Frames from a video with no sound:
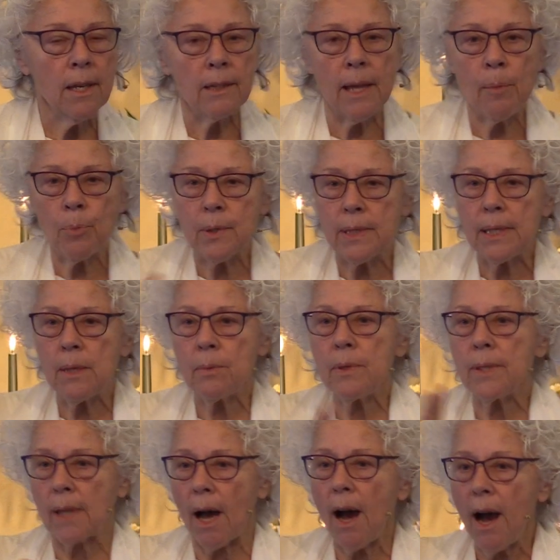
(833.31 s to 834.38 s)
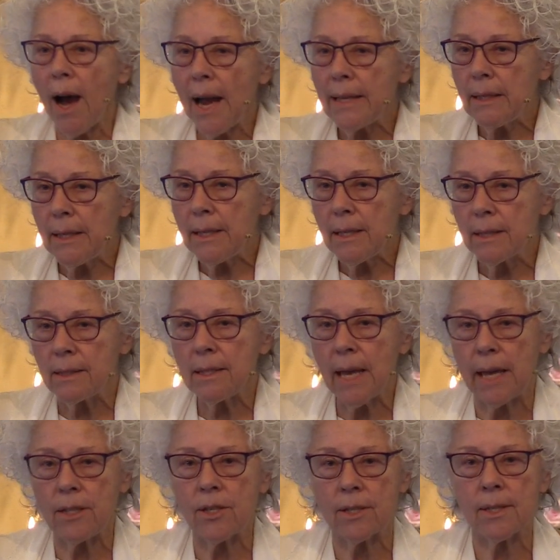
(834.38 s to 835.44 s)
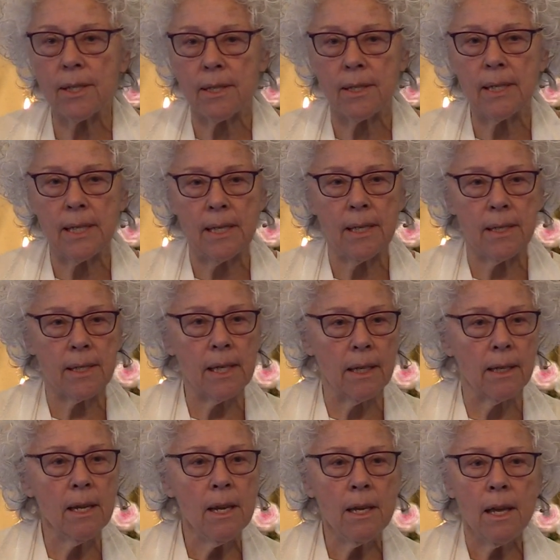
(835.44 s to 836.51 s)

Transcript: leprosy was a highly contagious disease and